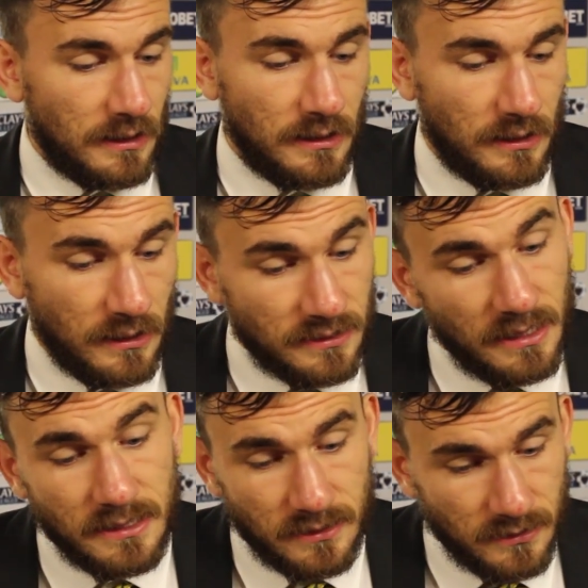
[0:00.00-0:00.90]
And he
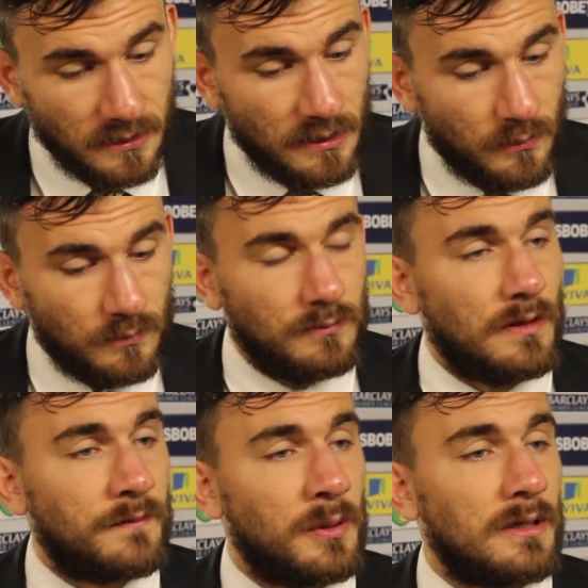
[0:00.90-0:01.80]
says,
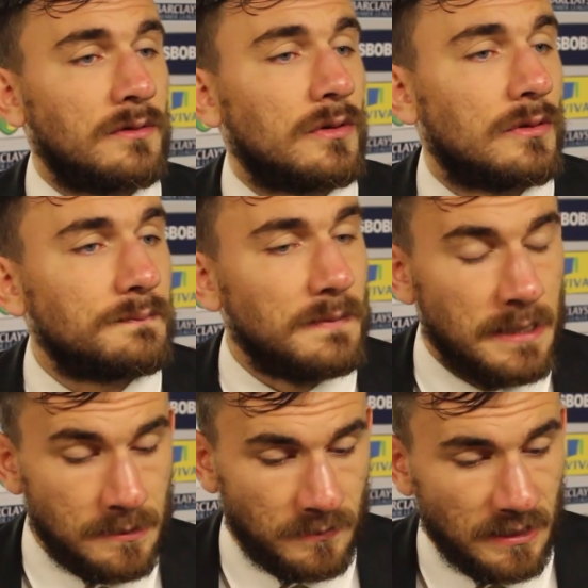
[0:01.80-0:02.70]
I've put in two
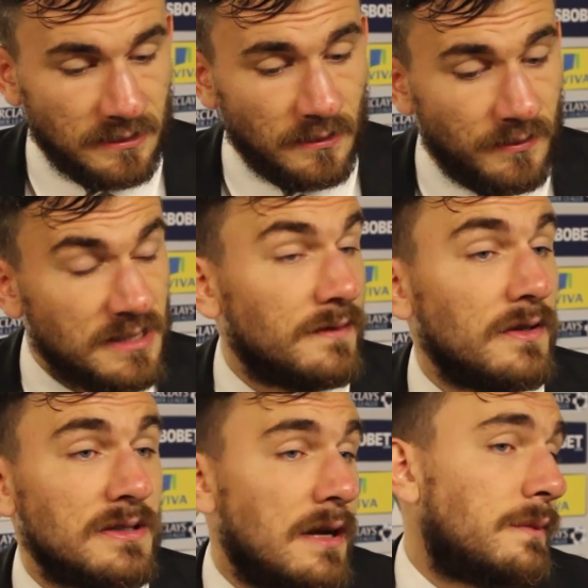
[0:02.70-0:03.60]
great deliveries in the
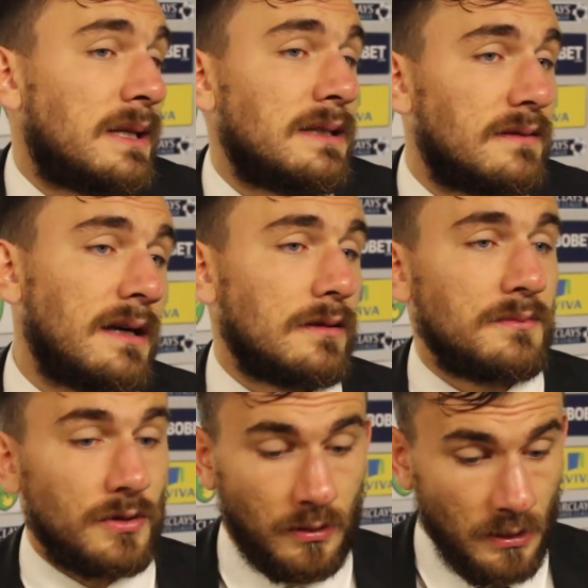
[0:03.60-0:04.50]
first half. We didn't attack
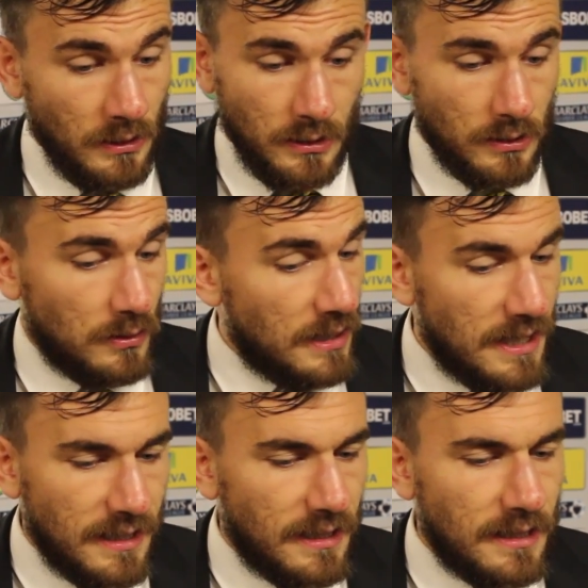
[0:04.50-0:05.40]
them. So, you know,
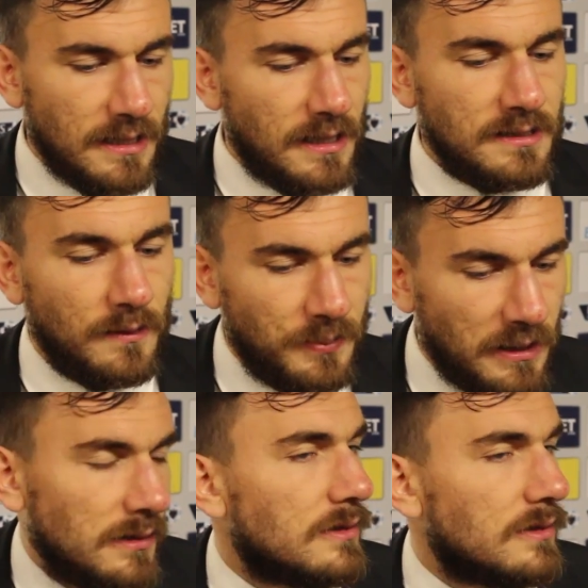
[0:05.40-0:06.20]
as a player